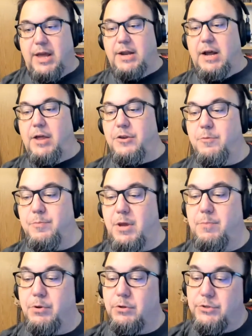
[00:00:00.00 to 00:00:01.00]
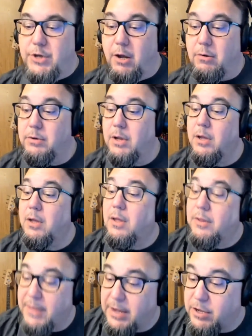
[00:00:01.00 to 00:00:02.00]
and other people don't.
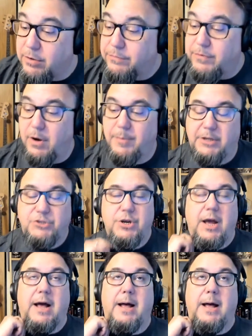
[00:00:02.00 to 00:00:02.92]
Thank you very much.